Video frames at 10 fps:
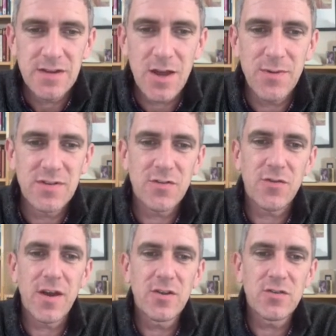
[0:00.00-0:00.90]
Come into the
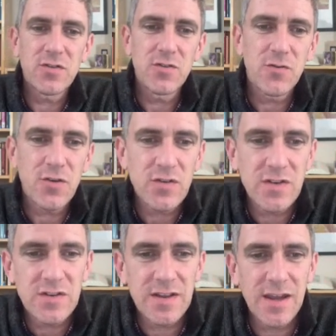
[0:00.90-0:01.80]
final two
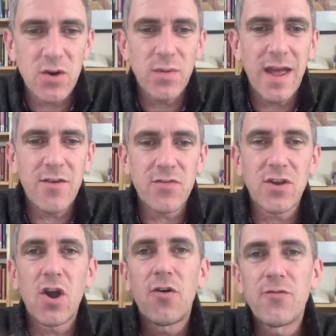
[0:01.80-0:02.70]
verses, and here we have the
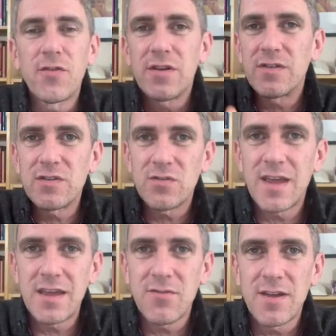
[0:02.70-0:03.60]
confidence of
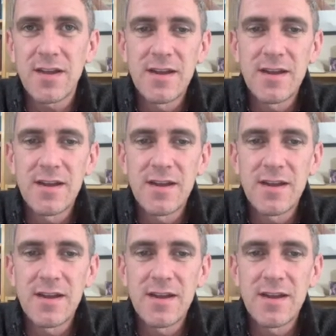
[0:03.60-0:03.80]
David